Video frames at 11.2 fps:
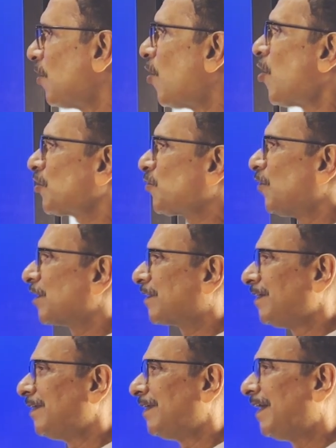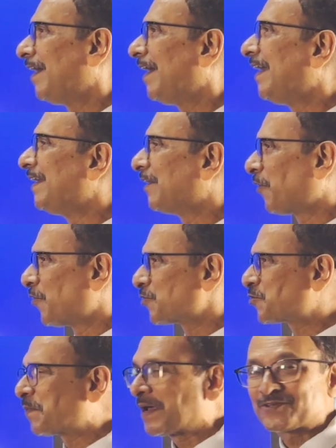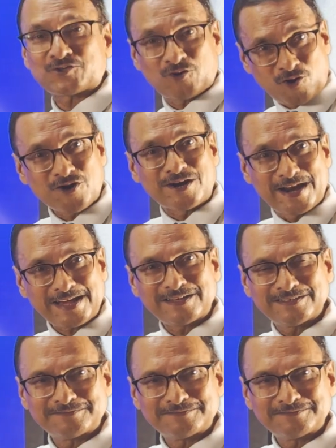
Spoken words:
Hot work in enclosed space or deck.